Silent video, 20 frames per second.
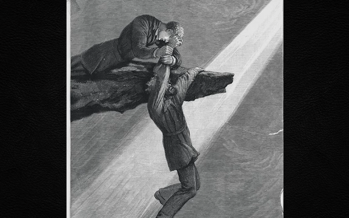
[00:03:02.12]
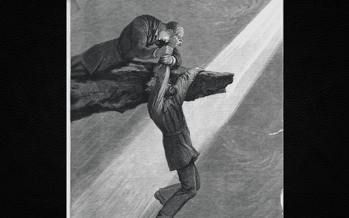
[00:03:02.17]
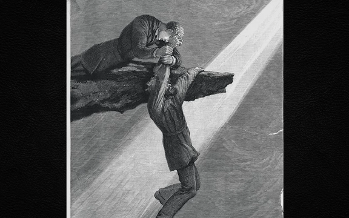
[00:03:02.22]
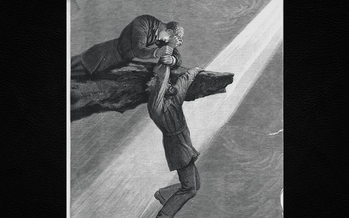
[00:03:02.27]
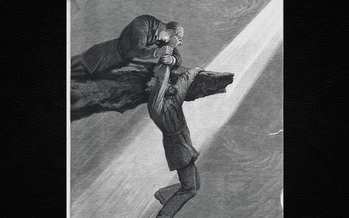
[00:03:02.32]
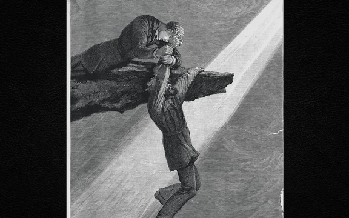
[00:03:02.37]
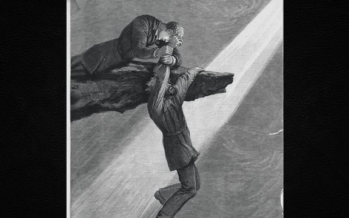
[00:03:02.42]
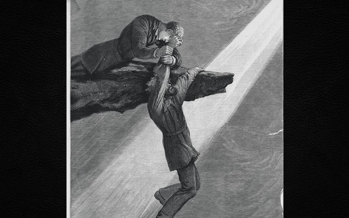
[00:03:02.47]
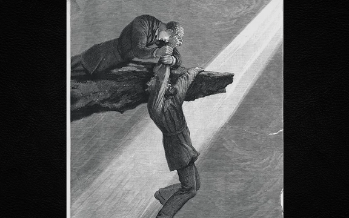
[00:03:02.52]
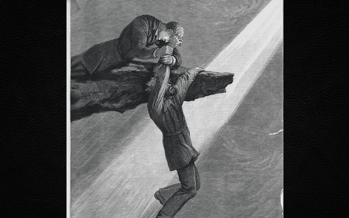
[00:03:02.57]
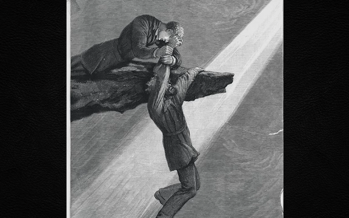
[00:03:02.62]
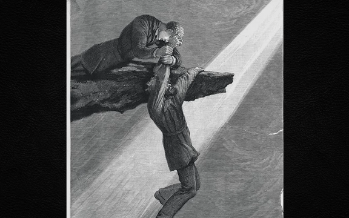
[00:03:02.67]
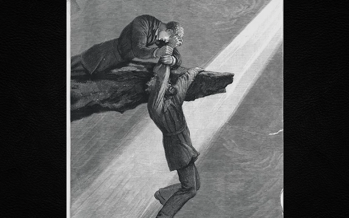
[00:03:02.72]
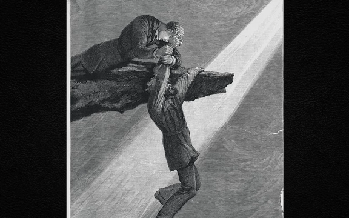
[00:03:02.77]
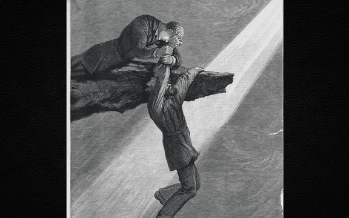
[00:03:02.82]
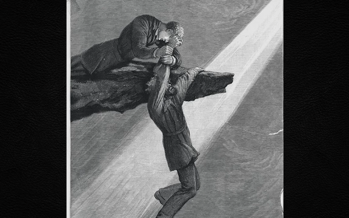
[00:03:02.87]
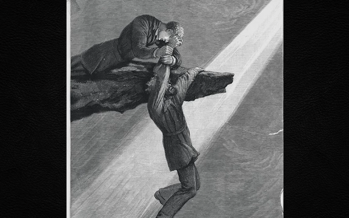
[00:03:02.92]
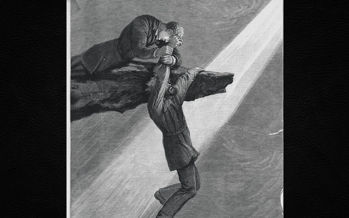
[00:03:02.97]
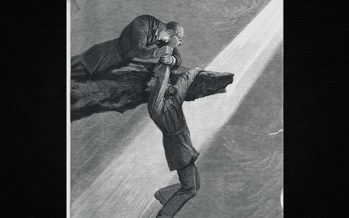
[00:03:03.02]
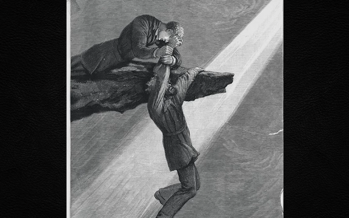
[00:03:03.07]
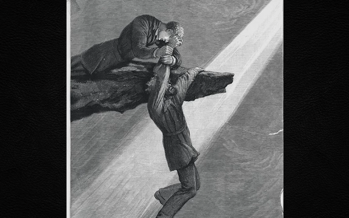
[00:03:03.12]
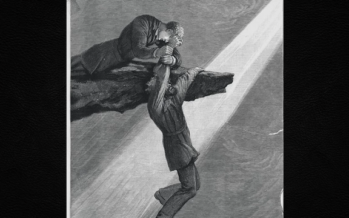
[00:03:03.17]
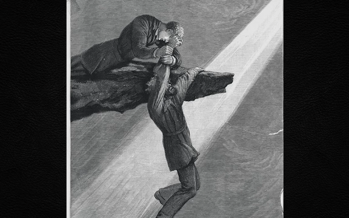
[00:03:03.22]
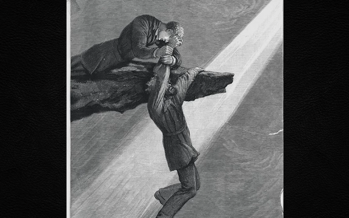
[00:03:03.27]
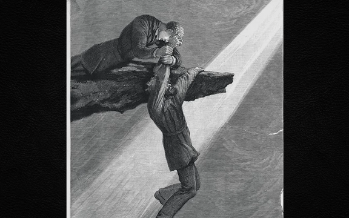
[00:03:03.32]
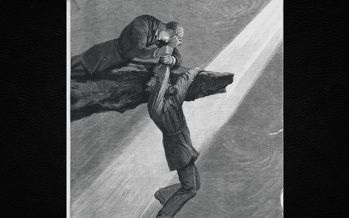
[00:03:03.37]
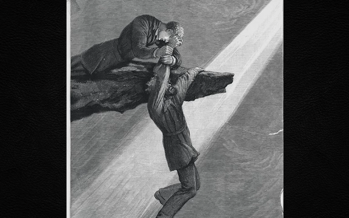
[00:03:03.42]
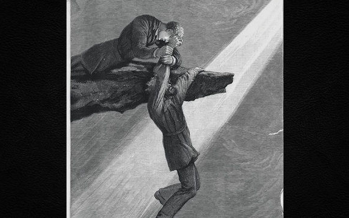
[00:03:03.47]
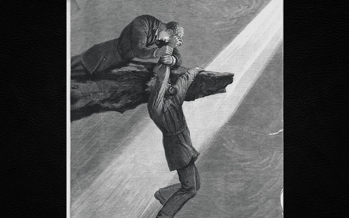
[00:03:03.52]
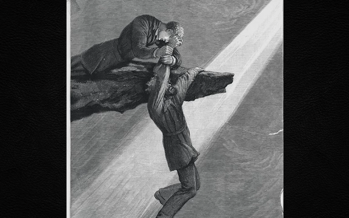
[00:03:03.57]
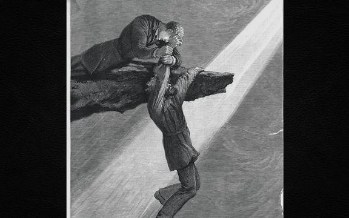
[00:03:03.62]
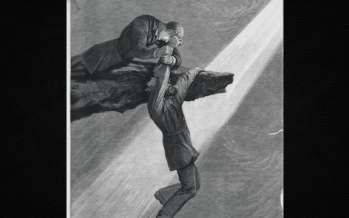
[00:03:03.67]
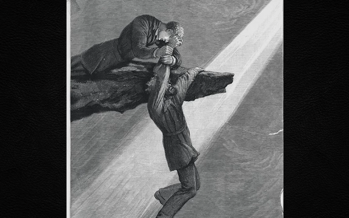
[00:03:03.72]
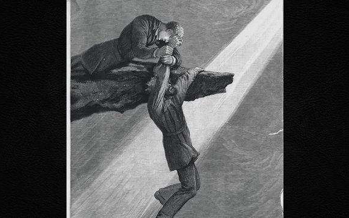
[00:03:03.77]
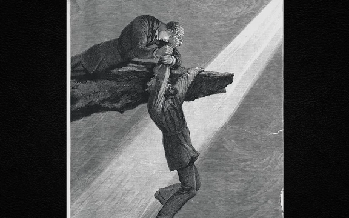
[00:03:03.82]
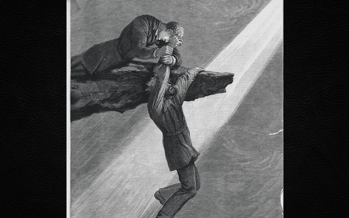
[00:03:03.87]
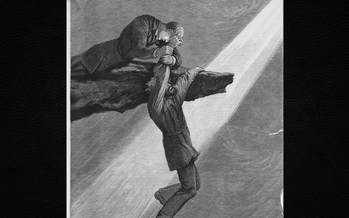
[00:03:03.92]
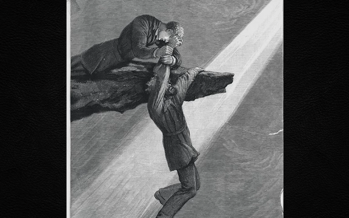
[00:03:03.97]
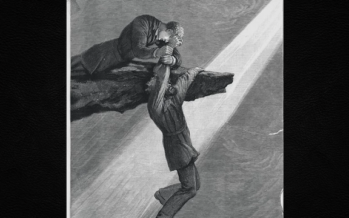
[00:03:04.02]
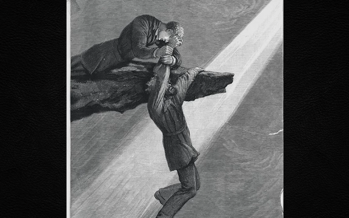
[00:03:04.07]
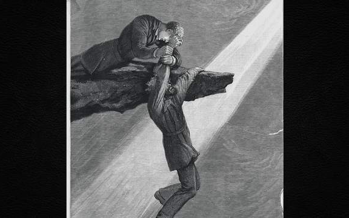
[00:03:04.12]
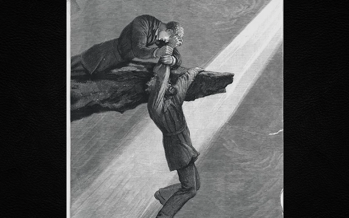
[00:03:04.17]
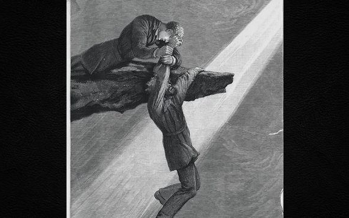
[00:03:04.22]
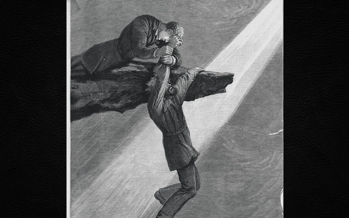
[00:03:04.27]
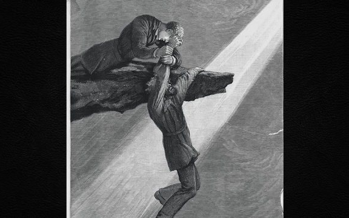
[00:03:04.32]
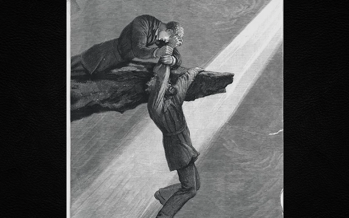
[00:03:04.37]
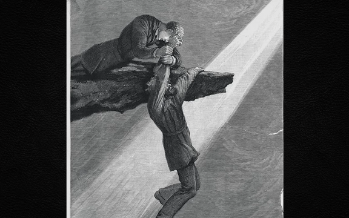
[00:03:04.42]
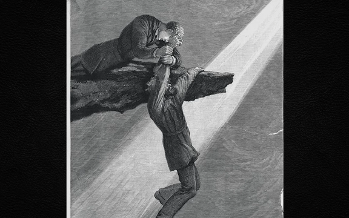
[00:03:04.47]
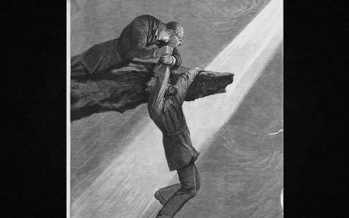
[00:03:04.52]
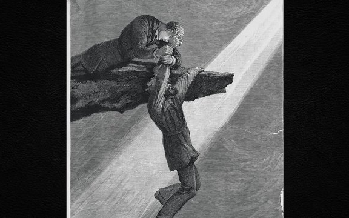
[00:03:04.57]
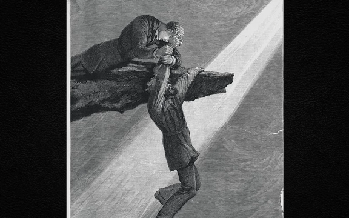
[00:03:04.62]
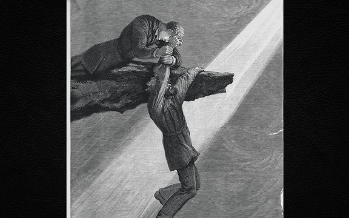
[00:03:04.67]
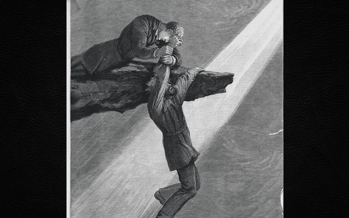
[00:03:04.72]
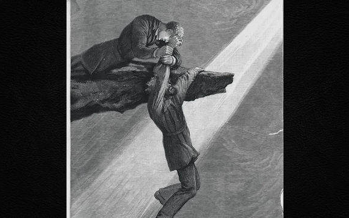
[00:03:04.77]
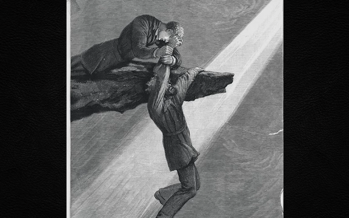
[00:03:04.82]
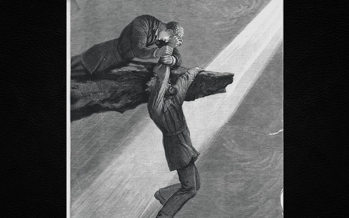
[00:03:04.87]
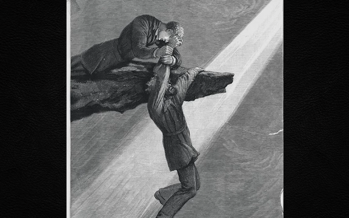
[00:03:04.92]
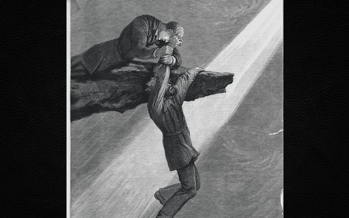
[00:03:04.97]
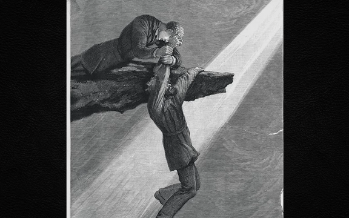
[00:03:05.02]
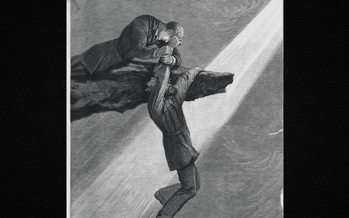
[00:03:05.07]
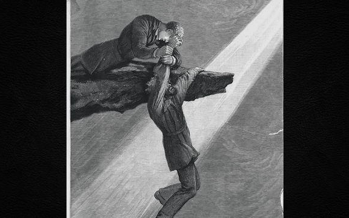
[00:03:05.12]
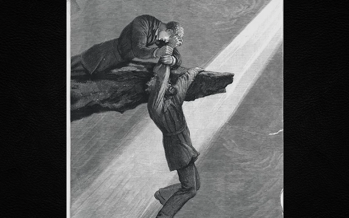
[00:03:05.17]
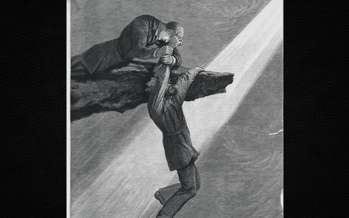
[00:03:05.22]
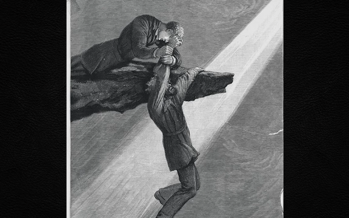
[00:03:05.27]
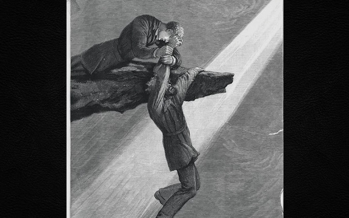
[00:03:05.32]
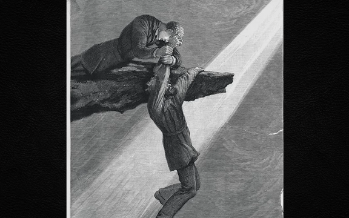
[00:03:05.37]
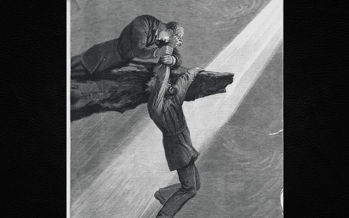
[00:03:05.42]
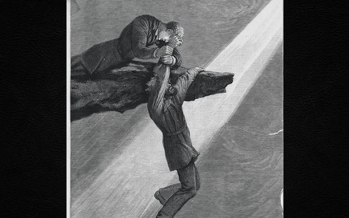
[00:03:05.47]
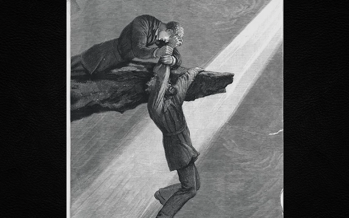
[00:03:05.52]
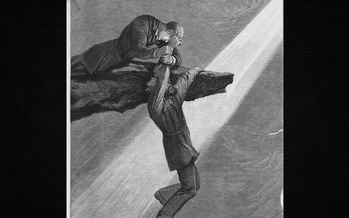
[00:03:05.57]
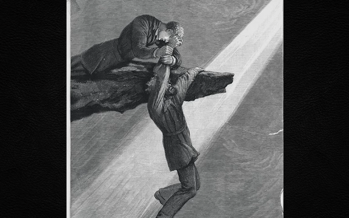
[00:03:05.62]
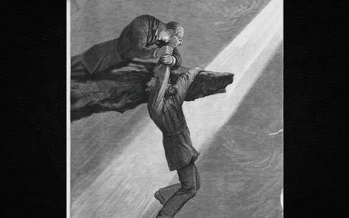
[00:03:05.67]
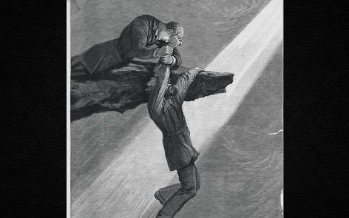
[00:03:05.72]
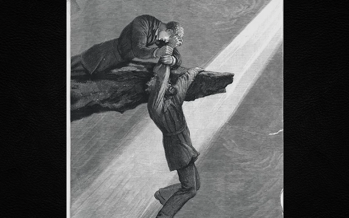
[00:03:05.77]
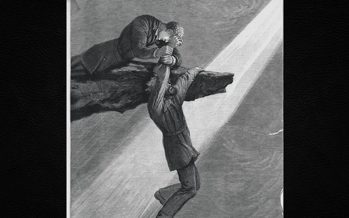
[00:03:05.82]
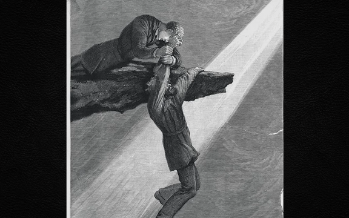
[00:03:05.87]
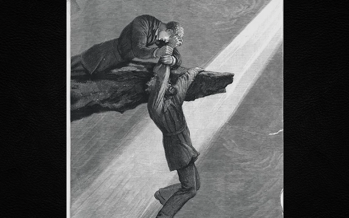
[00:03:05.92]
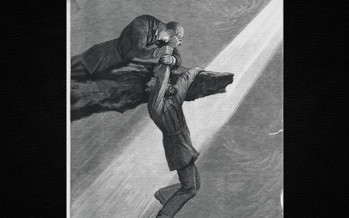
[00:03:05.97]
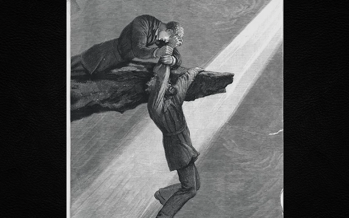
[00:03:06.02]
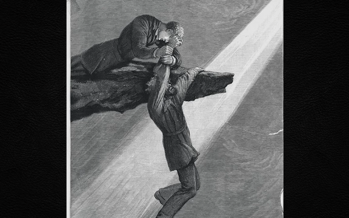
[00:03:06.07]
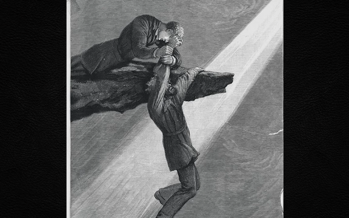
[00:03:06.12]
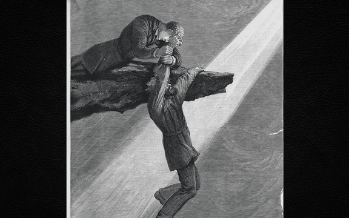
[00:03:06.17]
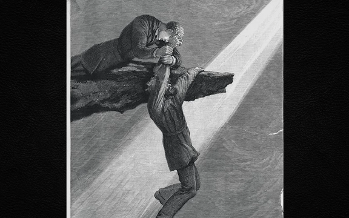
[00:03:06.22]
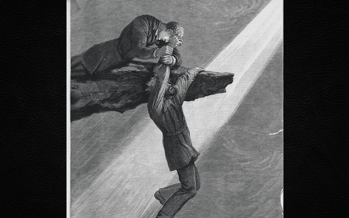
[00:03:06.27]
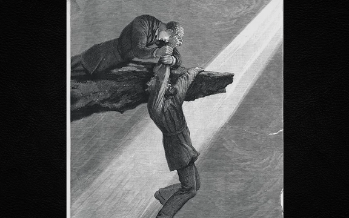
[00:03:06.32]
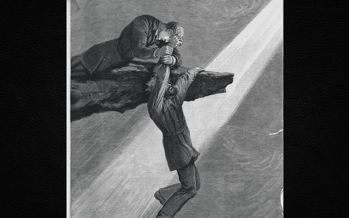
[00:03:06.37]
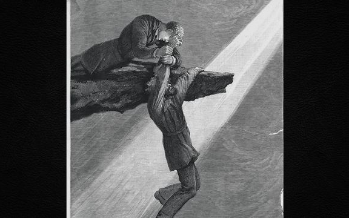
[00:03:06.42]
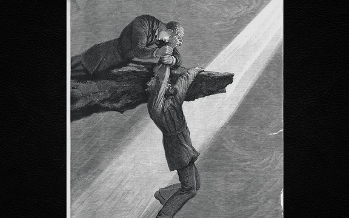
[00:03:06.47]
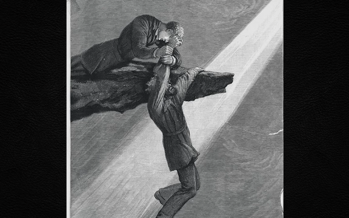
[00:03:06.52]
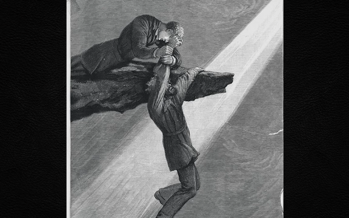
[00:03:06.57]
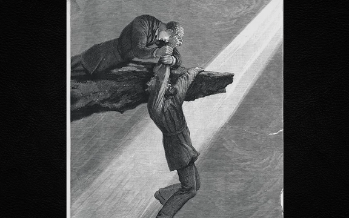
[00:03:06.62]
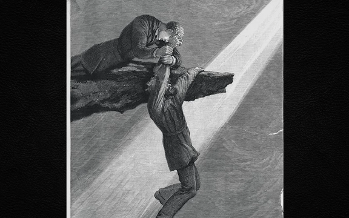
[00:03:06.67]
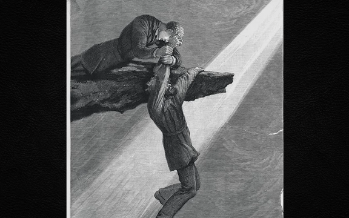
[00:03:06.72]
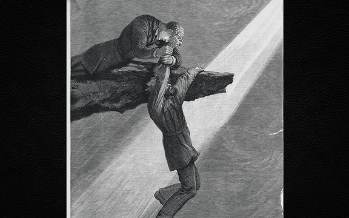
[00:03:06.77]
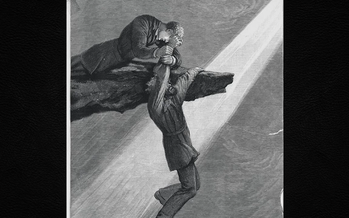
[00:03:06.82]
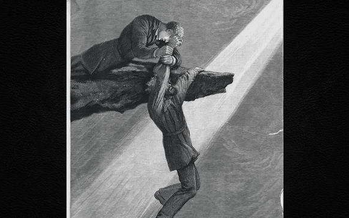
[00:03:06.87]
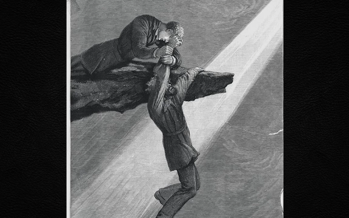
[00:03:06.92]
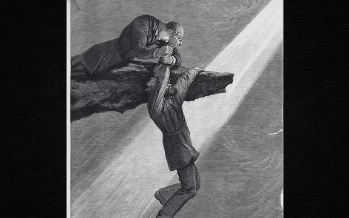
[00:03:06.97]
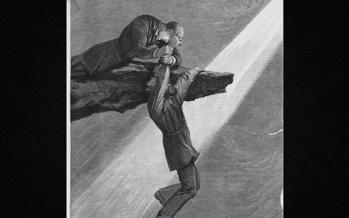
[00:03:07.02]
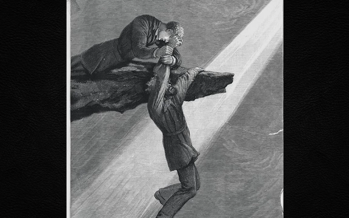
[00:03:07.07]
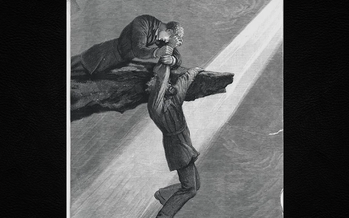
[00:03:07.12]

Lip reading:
[unreadable: no face in view]